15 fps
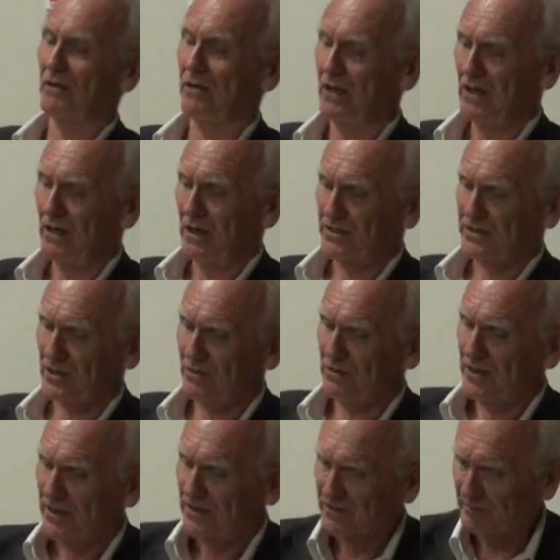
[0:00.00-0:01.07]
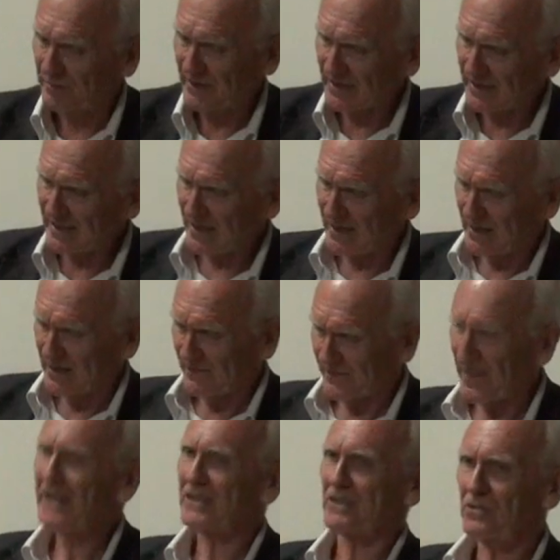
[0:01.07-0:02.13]
Now, so to be clear,
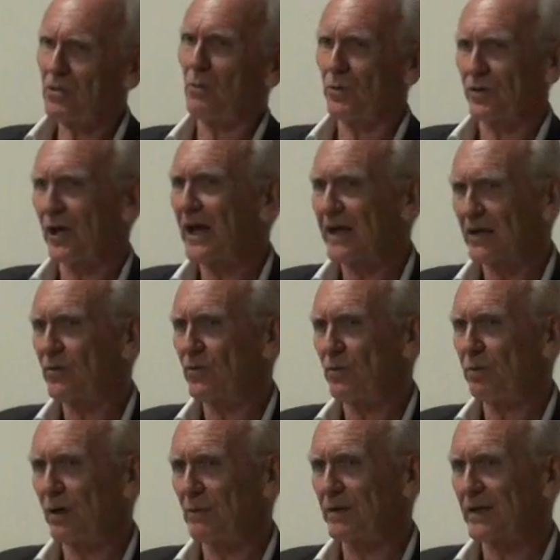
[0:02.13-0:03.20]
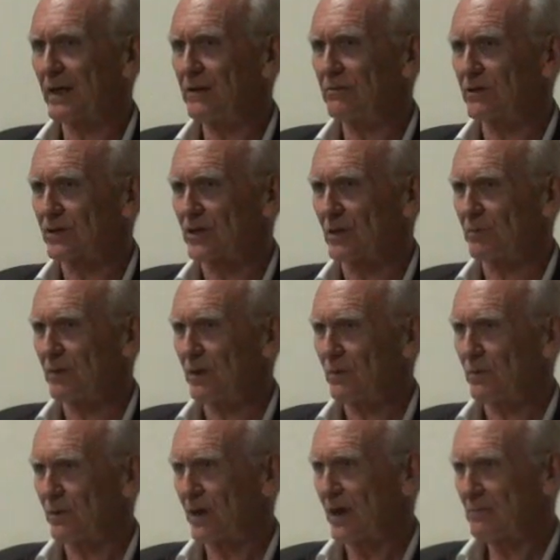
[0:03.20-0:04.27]
that's not what I call public ownership.
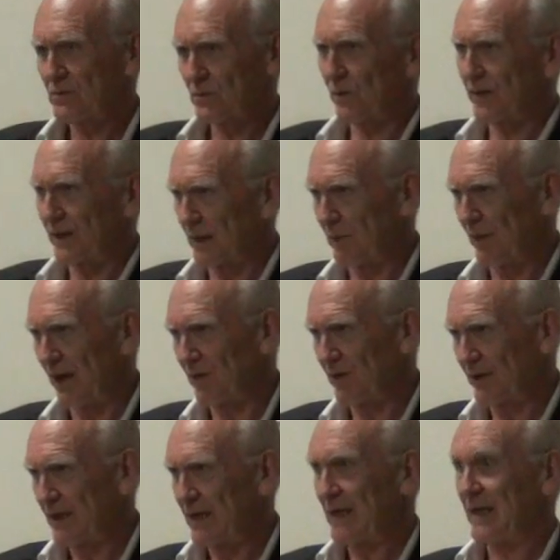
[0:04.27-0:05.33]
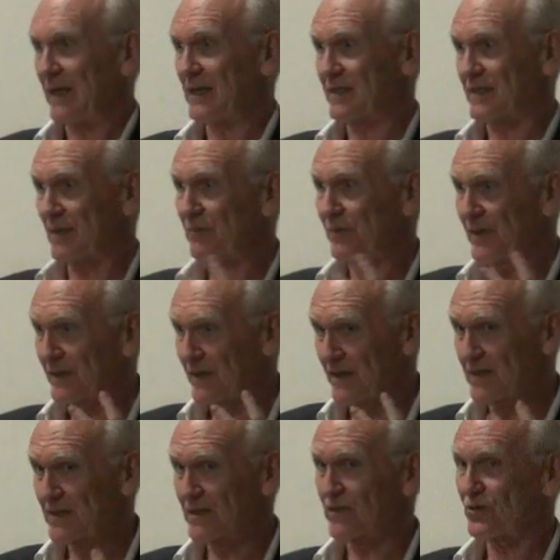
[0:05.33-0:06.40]
What I'm talking about is something
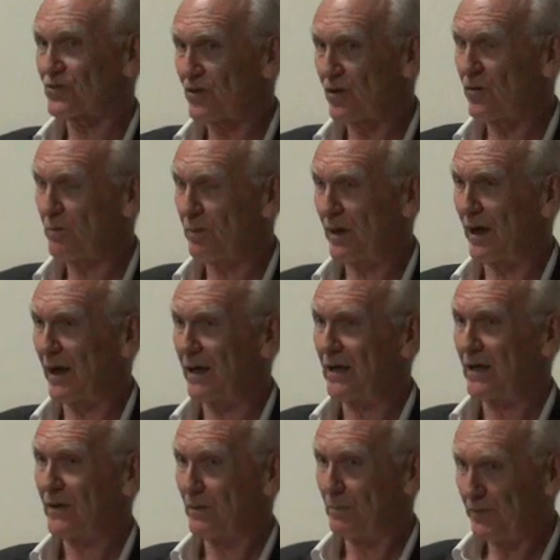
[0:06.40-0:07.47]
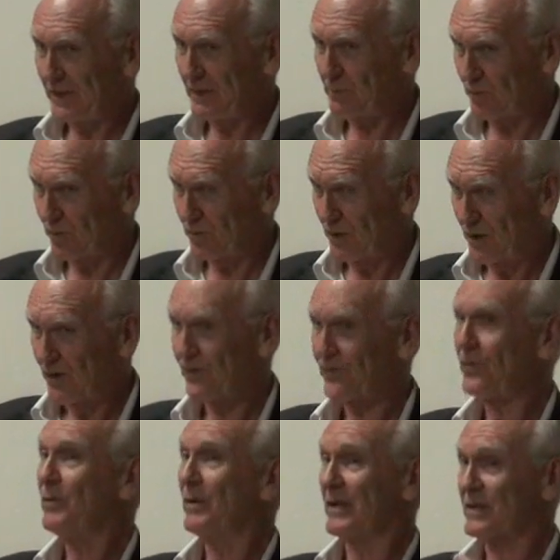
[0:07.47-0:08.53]
that is controlled by the people
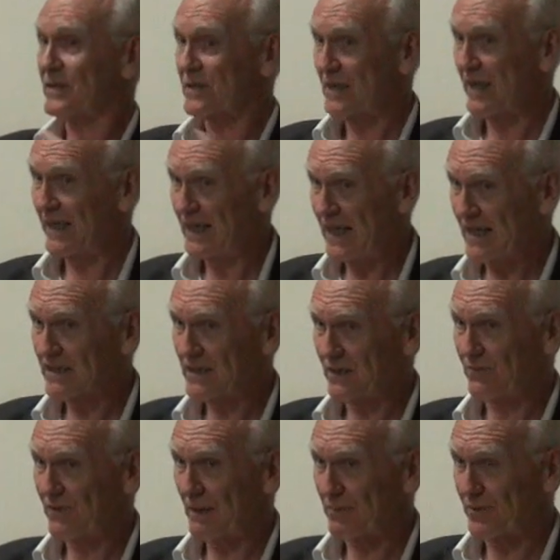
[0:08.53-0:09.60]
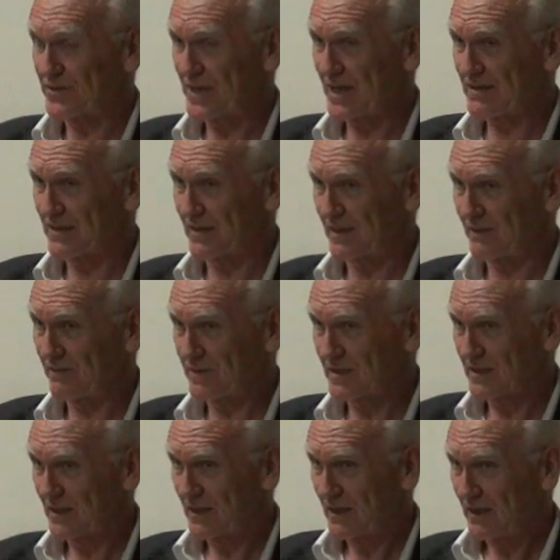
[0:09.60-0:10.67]
through its elected
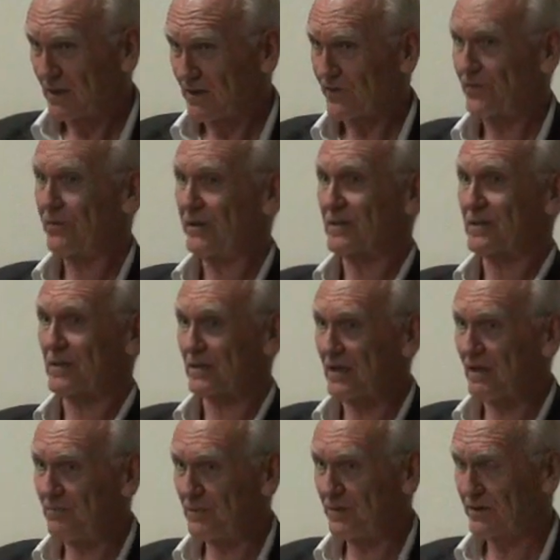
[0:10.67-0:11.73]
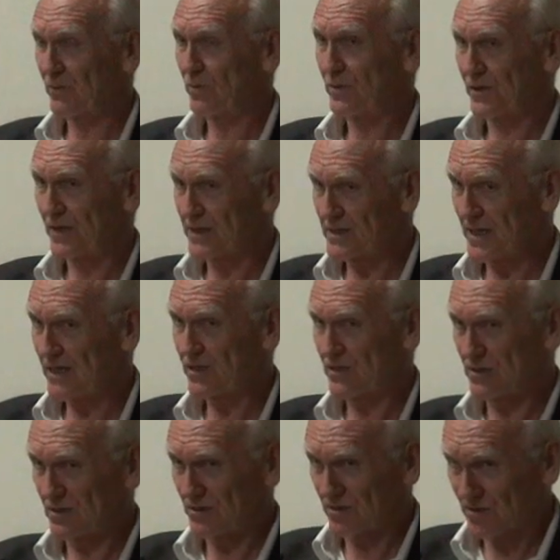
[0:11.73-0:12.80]
representatives, through its government
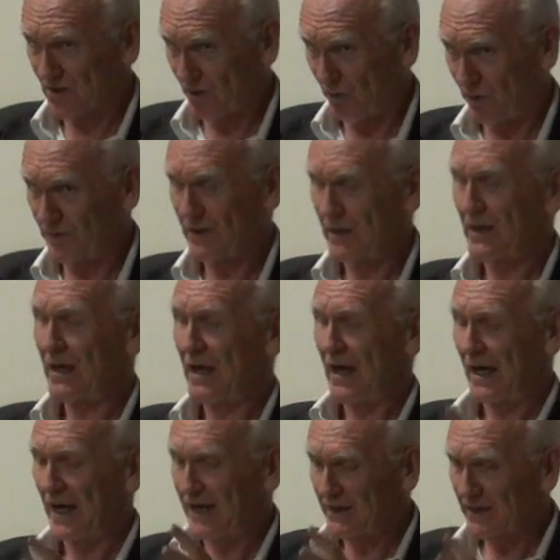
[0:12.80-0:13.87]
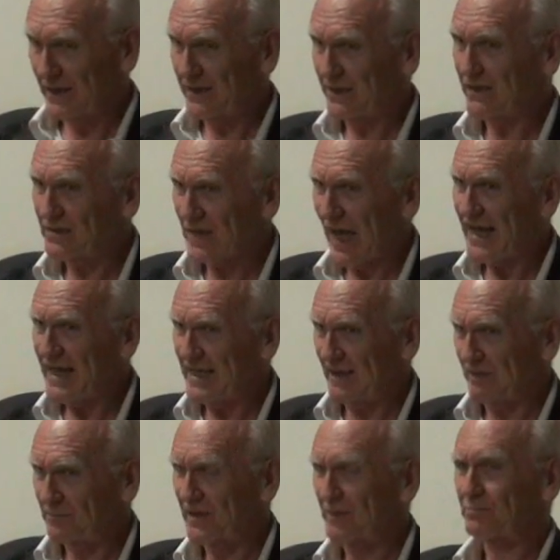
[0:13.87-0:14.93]
organizations and so on, and it is
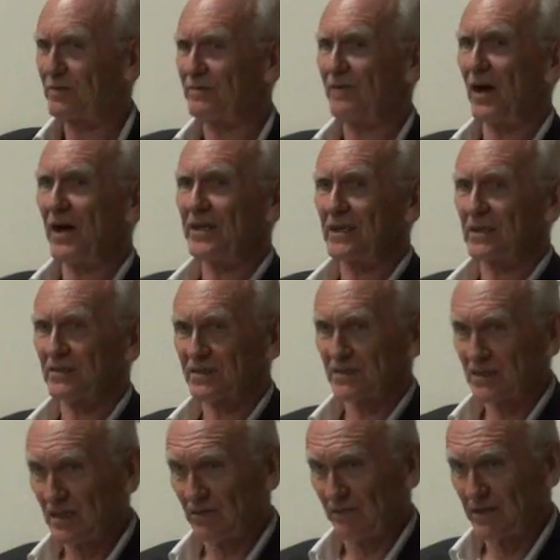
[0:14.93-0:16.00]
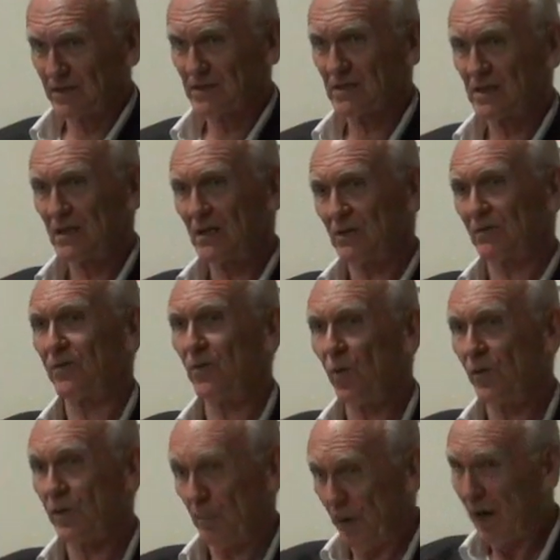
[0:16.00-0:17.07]
aimed at providing a service
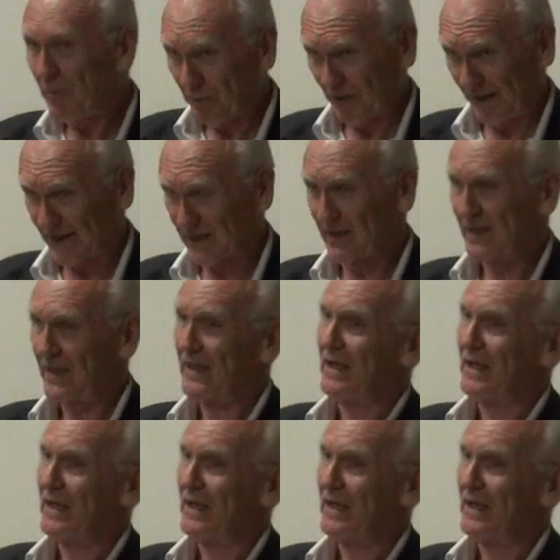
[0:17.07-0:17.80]
for the public.